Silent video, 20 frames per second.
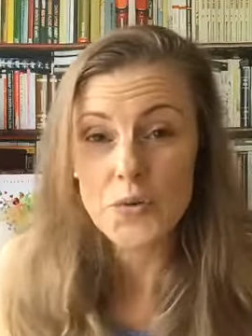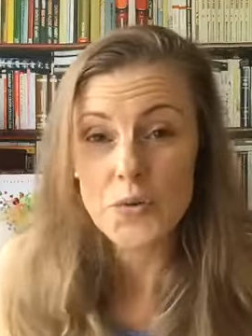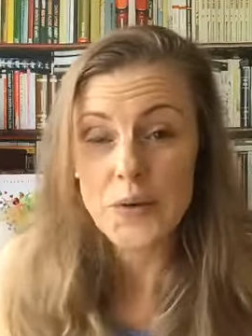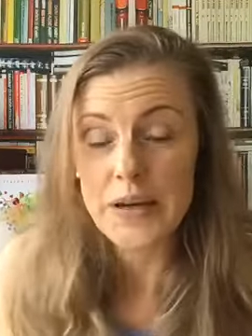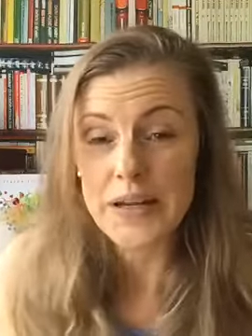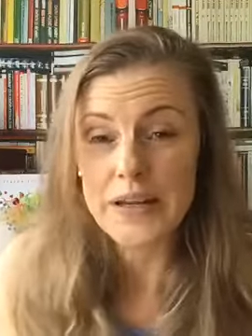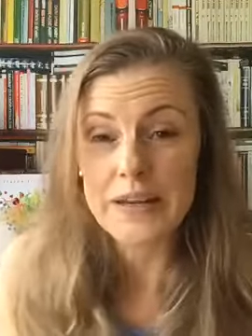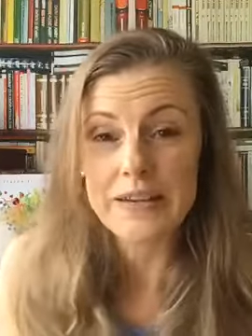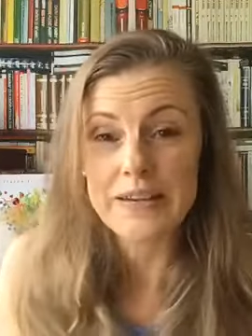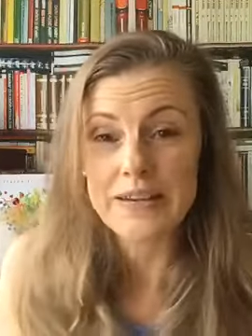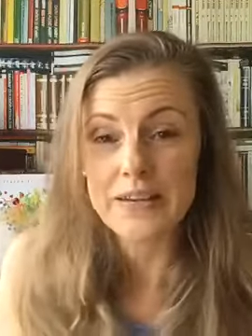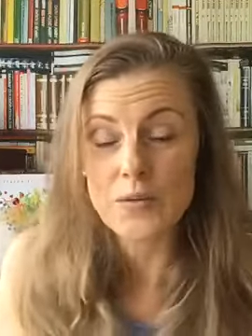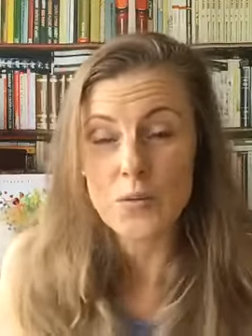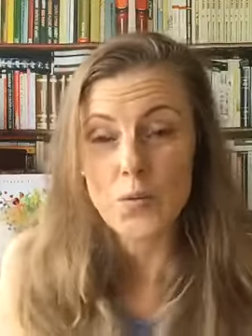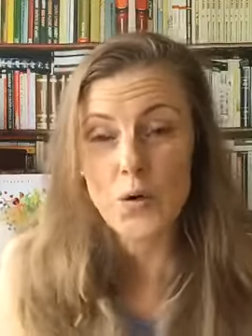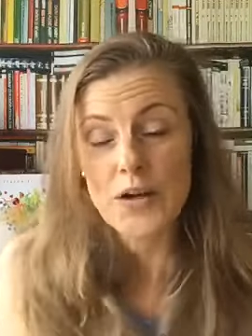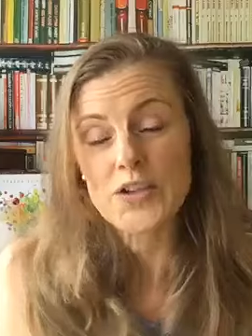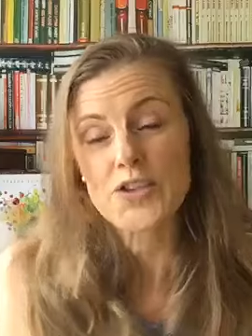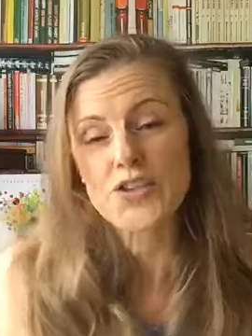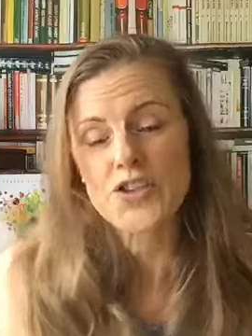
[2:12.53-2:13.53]
We
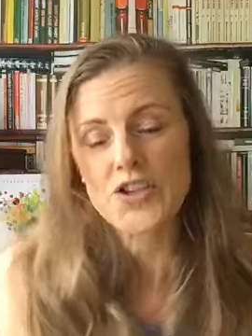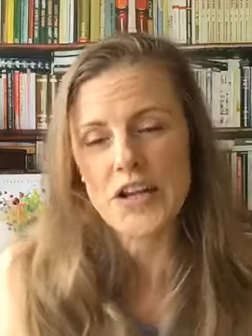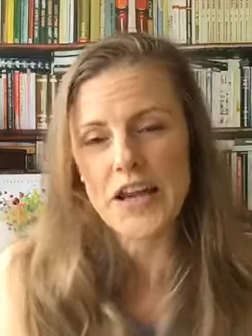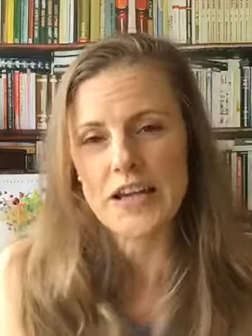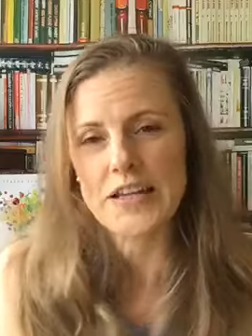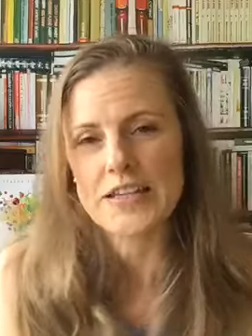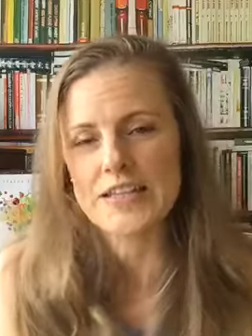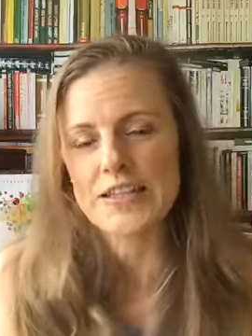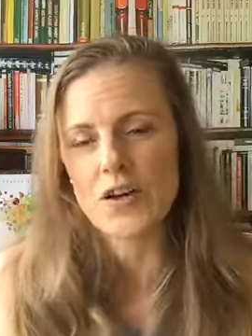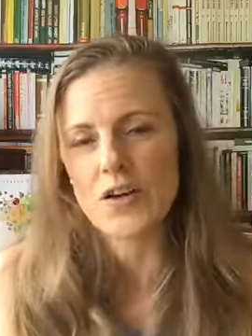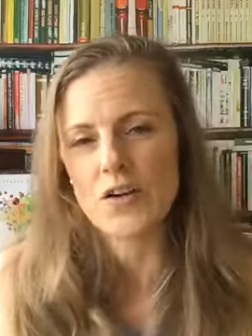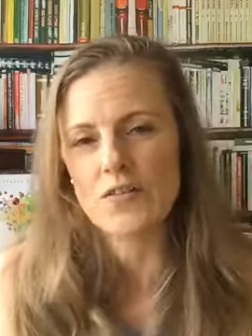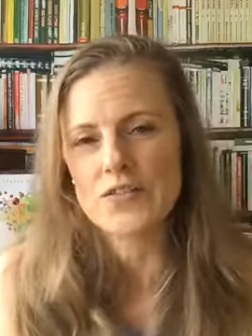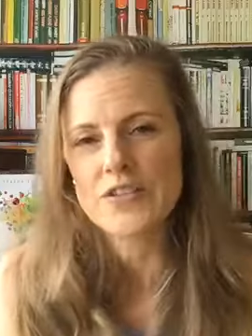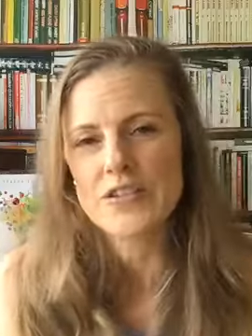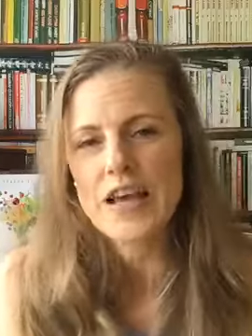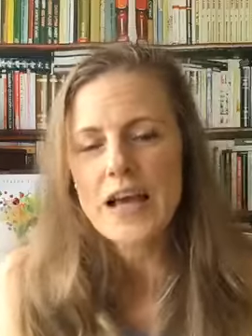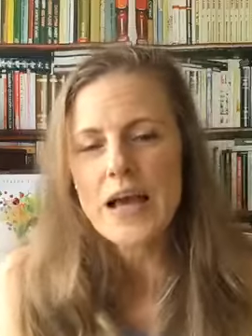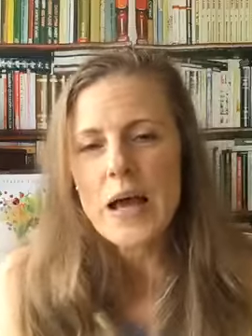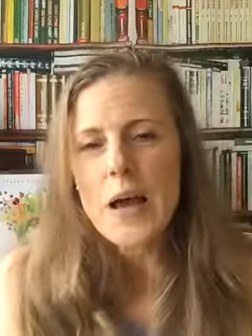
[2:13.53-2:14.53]
question
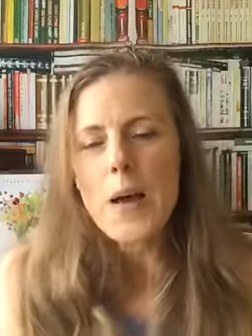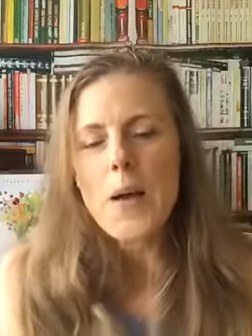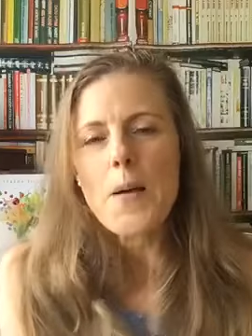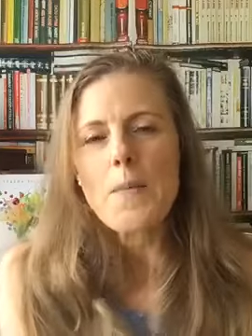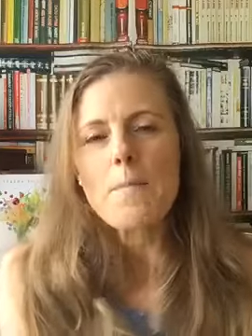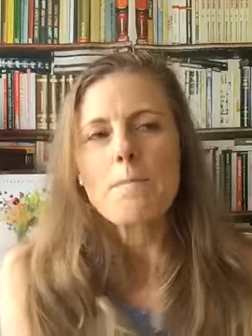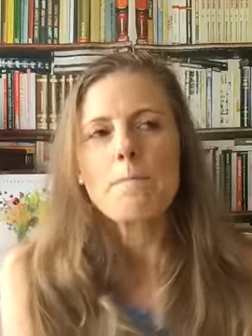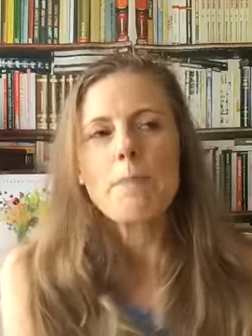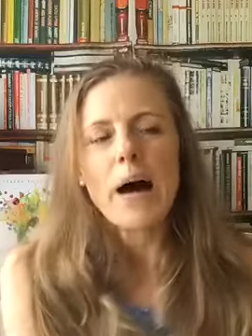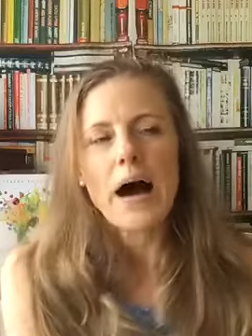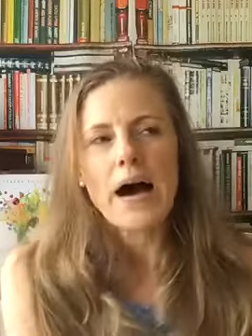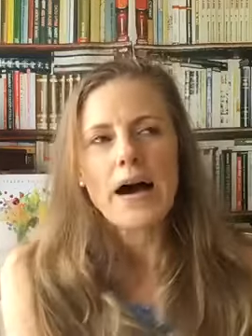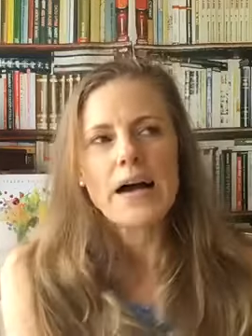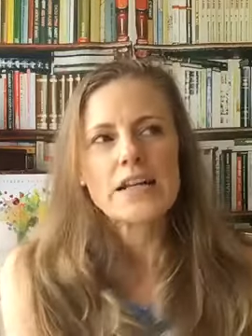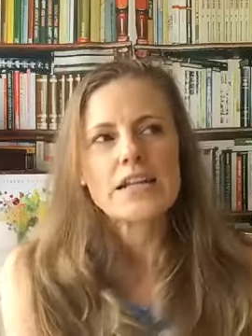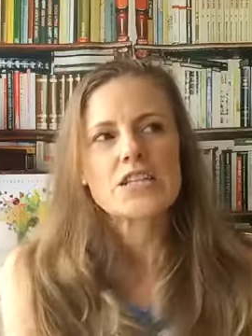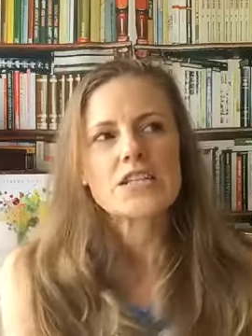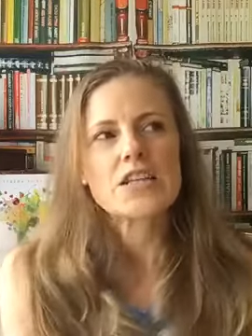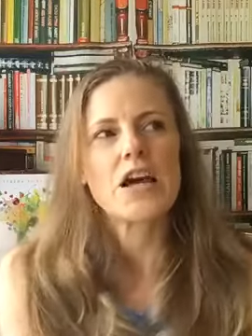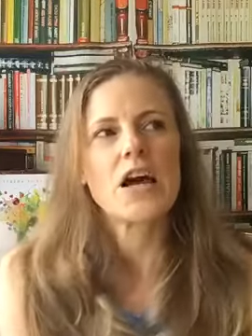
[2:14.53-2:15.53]
ourselves,
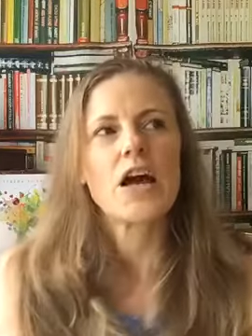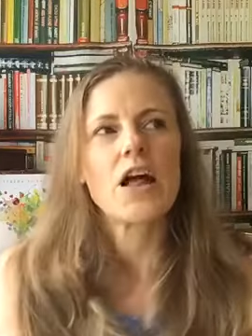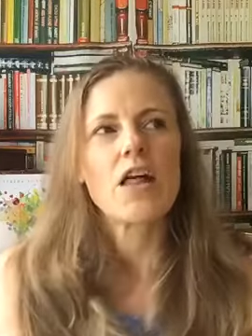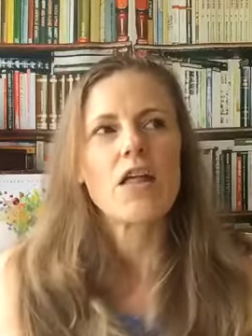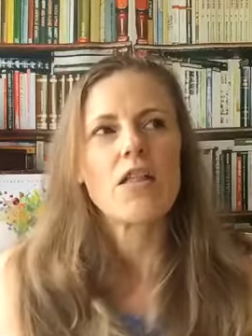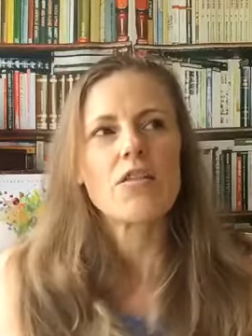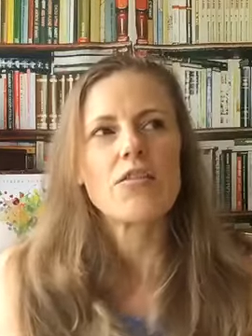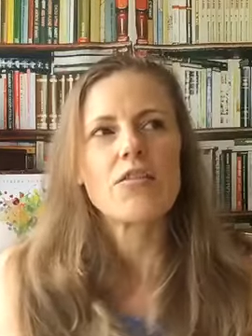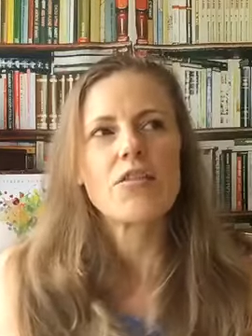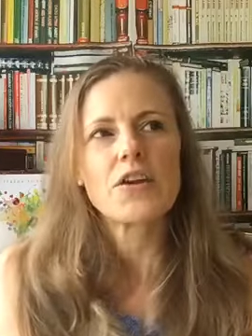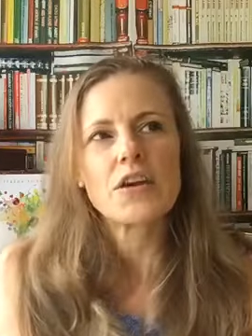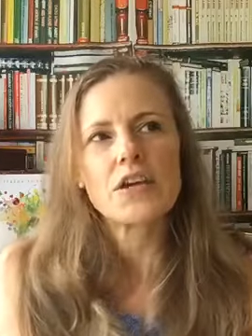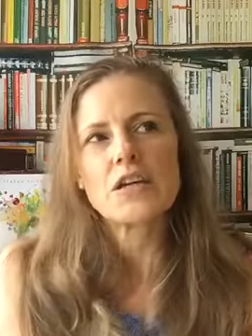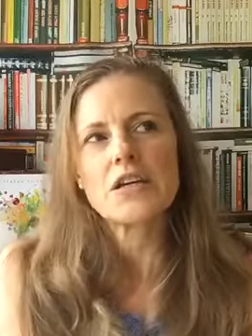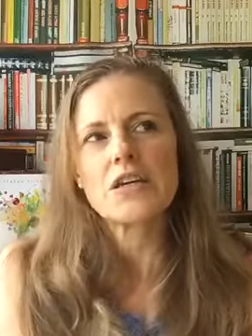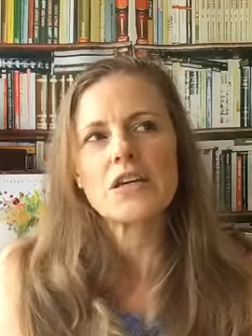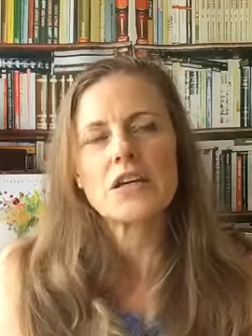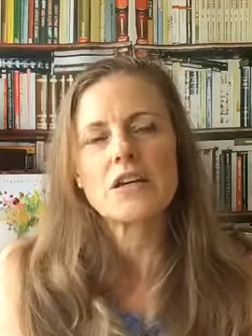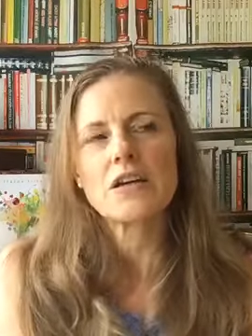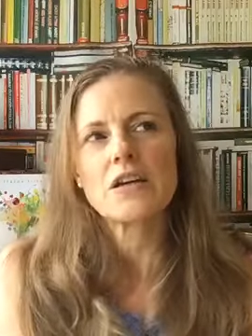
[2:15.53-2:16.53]
but
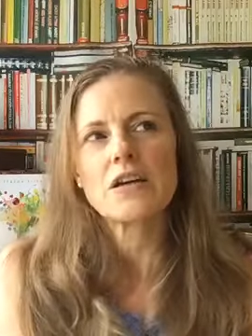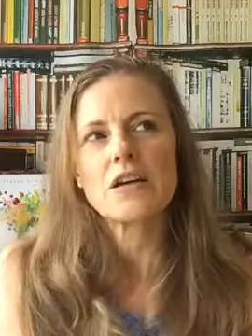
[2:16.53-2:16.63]
the